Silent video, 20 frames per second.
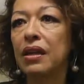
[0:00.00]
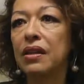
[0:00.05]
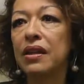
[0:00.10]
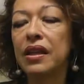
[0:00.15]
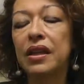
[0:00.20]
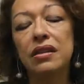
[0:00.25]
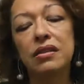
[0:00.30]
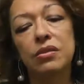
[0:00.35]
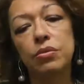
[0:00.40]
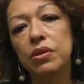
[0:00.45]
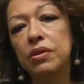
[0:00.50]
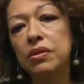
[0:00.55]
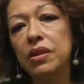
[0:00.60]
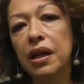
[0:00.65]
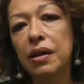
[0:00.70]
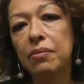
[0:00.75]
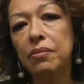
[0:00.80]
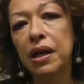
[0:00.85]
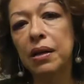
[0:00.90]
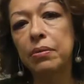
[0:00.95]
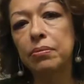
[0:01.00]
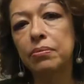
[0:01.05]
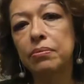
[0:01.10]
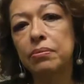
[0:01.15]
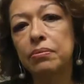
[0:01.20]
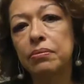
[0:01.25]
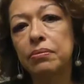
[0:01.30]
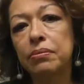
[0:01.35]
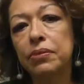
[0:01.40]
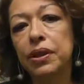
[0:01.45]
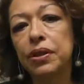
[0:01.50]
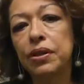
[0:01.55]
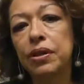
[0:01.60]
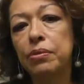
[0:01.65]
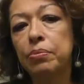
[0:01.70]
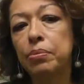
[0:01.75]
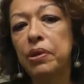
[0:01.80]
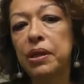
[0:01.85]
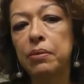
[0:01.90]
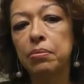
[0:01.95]
And things will come up.
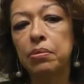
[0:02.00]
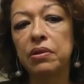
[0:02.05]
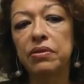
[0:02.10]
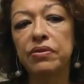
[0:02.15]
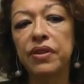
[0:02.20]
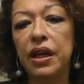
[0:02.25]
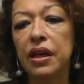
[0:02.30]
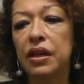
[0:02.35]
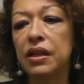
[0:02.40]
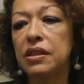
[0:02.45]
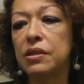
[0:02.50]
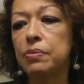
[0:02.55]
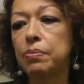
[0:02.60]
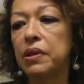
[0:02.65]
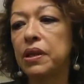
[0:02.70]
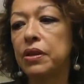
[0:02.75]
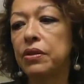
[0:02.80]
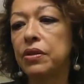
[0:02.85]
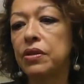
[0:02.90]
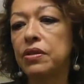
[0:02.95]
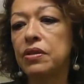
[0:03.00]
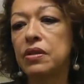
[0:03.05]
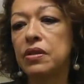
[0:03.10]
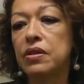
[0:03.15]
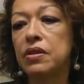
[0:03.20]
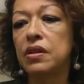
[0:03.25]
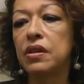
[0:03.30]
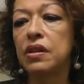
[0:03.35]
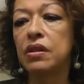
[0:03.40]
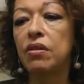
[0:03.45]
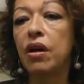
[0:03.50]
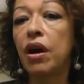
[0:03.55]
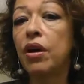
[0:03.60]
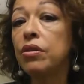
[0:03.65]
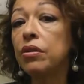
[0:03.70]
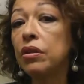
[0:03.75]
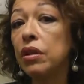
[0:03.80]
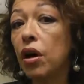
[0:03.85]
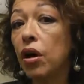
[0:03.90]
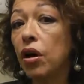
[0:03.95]
People have had experiences in their
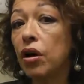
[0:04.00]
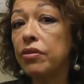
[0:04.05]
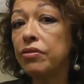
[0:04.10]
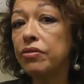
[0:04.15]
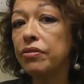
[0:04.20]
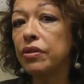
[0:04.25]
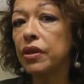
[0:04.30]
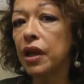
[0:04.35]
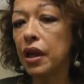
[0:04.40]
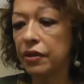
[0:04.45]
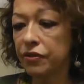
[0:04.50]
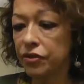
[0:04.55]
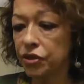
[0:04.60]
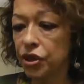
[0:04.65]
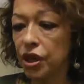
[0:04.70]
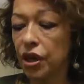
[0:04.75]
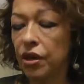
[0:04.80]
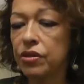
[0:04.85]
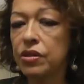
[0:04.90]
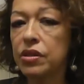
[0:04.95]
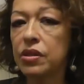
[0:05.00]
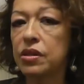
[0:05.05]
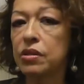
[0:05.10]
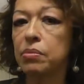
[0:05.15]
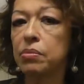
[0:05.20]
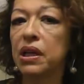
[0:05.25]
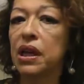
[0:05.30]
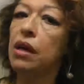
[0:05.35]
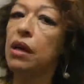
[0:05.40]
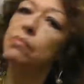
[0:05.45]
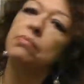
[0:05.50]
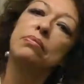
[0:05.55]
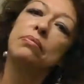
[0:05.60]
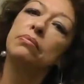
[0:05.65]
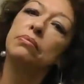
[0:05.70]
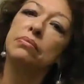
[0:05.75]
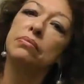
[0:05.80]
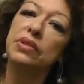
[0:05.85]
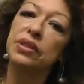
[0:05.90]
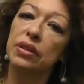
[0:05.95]
own life and have chosen to
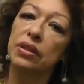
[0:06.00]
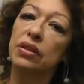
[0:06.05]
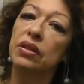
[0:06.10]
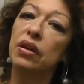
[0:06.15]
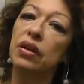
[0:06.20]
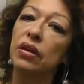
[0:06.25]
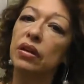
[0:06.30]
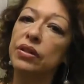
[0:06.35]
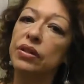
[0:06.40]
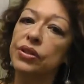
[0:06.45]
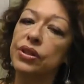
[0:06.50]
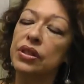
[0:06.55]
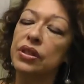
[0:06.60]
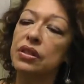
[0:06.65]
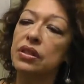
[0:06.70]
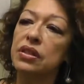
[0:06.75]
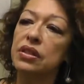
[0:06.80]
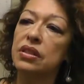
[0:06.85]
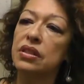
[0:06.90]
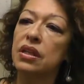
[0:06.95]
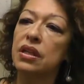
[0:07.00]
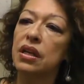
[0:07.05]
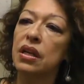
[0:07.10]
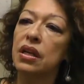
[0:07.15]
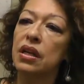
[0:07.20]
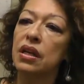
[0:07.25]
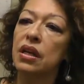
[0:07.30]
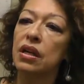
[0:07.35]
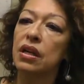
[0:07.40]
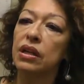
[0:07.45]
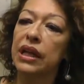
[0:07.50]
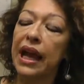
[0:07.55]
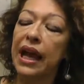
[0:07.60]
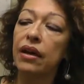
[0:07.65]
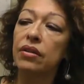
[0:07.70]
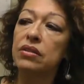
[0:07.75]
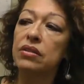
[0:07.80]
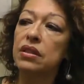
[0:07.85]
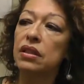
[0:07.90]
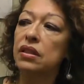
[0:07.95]
become psychologists,
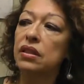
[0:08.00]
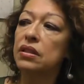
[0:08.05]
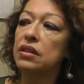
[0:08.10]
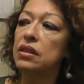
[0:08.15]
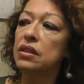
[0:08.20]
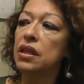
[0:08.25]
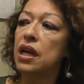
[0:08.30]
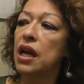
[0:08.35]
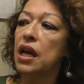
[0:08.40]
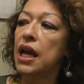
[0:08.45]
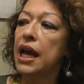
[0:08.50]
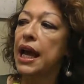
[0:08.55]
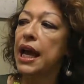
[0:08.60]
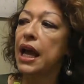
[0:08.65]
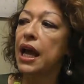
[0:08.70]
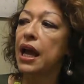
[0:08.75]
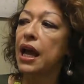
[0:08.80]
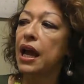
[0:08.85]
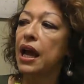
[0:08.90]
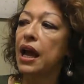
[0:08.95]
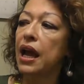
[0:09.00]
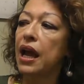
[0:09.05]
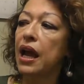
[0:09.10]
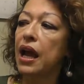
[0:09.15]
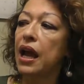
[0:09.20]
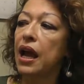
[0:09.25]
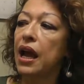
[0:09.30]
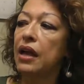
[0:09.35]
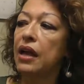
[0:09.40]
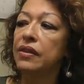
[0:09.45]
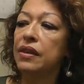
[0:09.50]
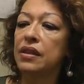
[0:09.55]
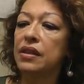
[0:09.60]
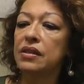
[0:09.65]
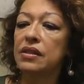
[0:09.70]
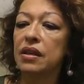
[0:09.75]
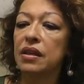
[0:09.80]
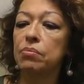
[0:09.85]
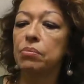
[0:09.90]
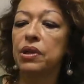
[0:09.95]
counsellors, and
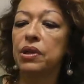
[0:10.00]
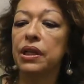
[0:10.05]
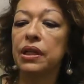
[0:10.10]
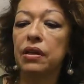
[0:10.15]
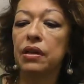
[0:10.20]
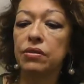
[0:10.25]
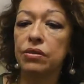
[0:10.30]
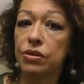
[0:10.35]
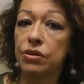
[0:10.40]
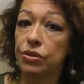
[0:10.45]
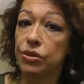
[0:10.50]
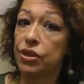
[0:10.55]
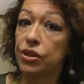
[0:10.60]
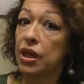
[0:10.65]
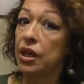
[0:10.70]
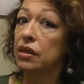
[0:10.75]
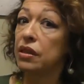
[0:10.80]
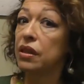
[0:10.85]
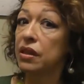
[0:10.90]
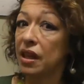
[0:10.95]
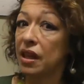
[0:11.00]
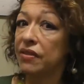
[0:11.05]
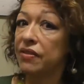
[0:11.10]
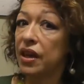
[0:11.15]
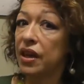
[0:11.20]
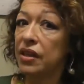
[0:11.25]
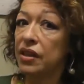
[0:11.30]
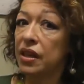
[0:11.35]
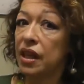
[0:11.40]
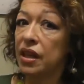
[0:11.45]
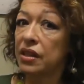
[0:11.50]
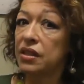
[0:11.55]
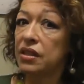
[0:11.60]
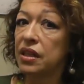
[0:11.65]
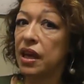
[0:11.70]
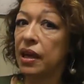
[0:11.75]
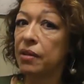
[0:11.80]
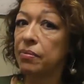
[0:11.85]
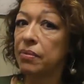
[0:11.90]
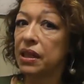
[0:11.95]
then somebody else will share that they've had
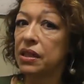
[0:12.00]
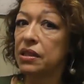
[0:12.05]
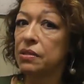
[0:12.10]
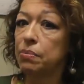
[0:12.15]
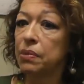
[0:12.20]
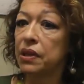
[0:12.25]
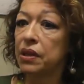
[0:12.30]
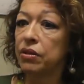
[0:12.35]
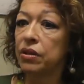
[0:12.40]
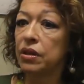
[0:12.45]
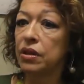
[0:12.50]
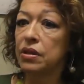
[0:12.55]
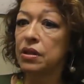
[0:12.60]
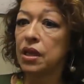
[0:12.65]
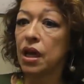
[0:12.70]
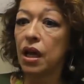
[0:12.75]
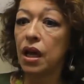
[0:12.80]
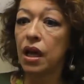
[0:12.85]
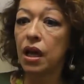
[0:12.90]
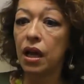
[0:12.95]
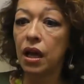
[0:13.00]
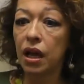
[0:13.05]
that same experience.